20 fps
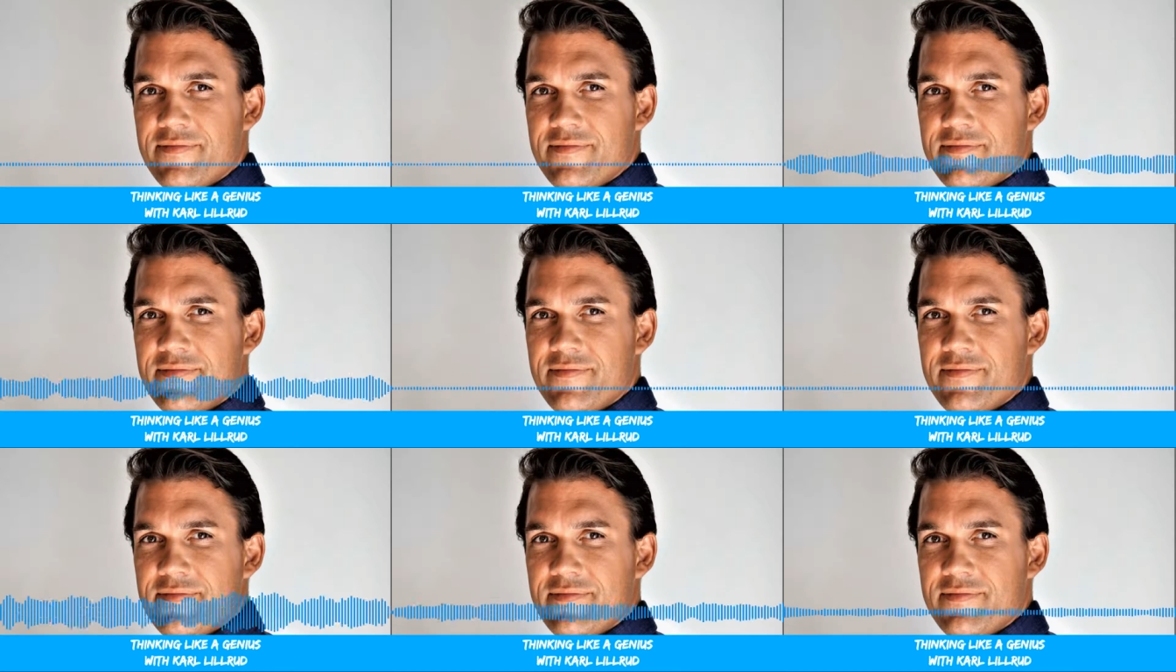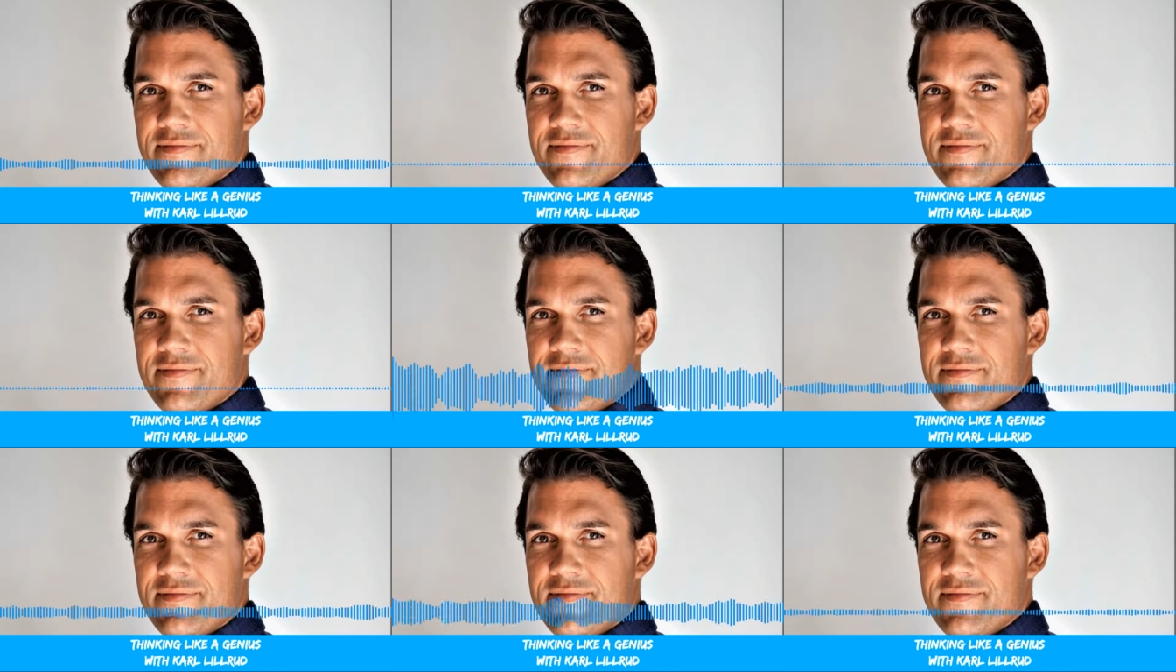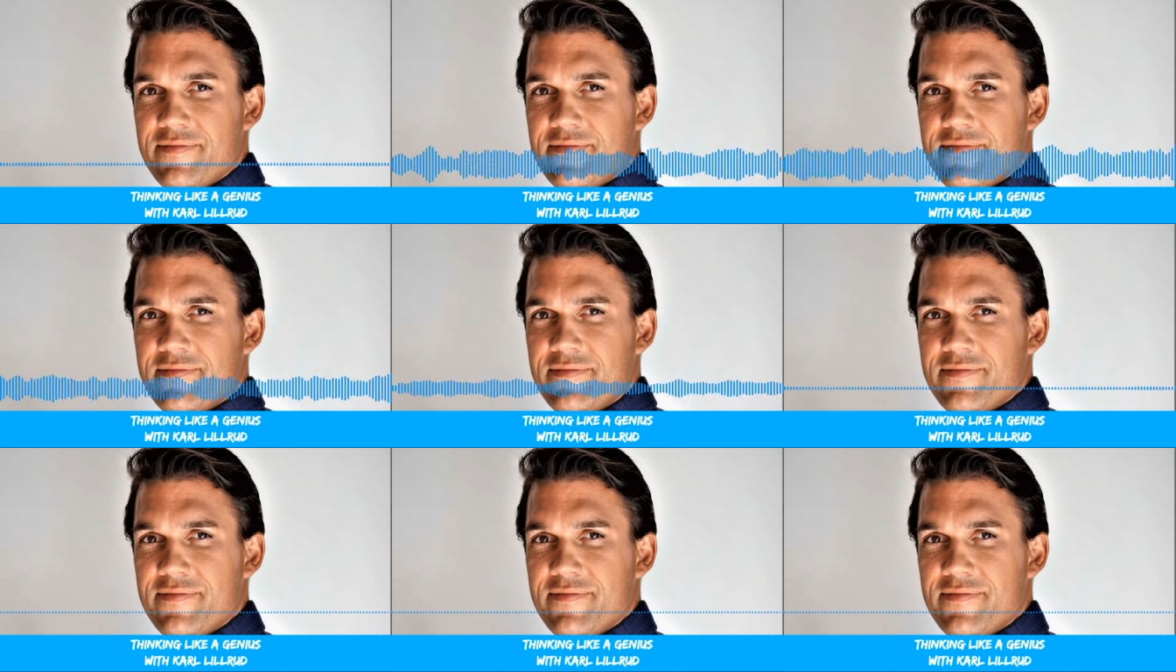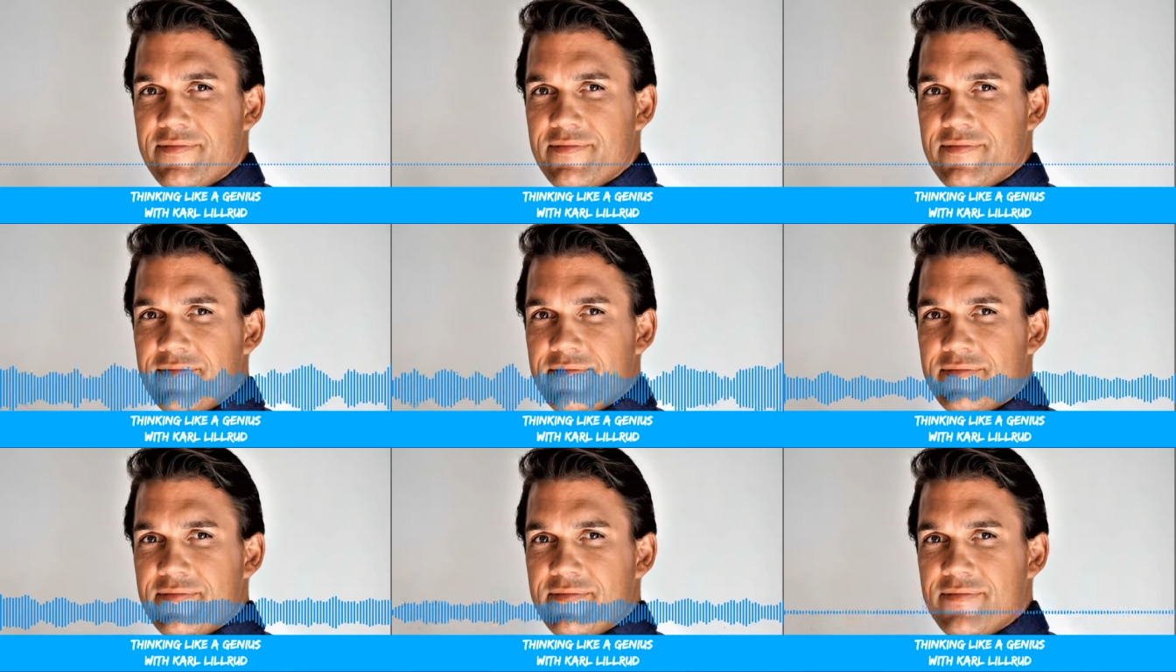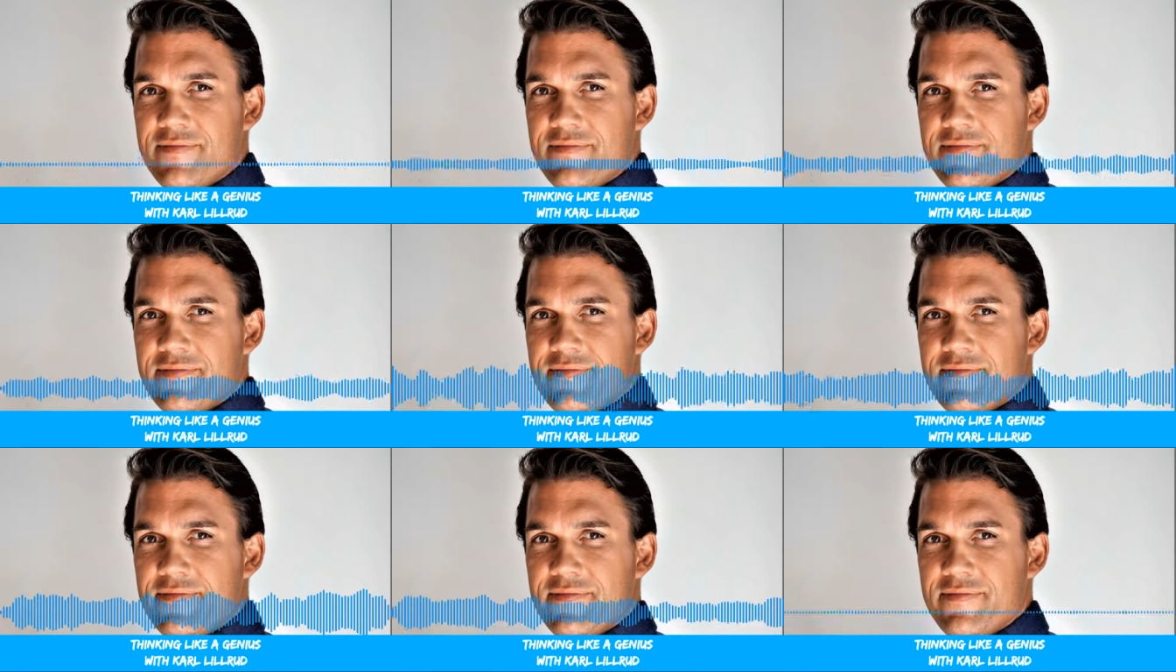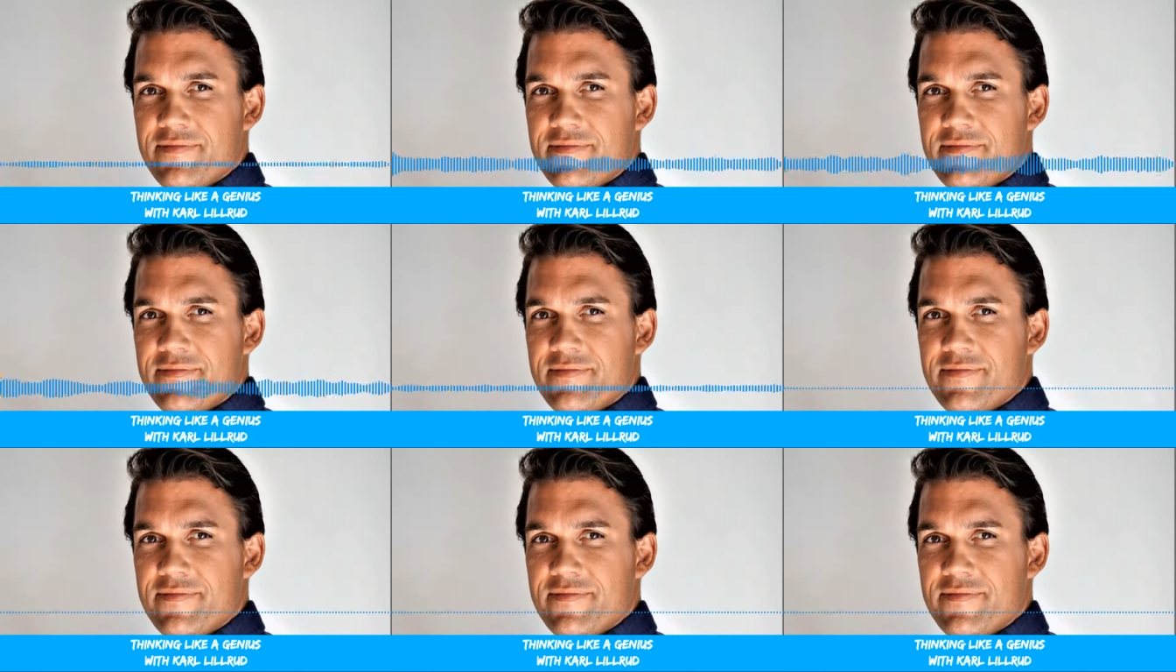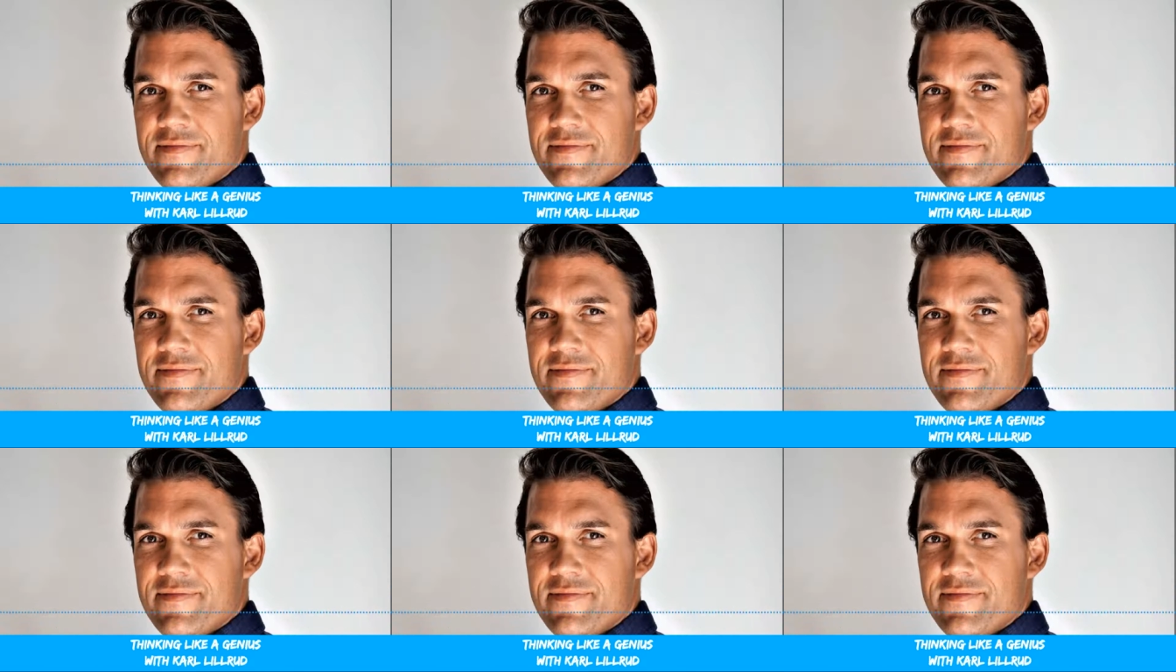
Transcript: the best possible client to sell to,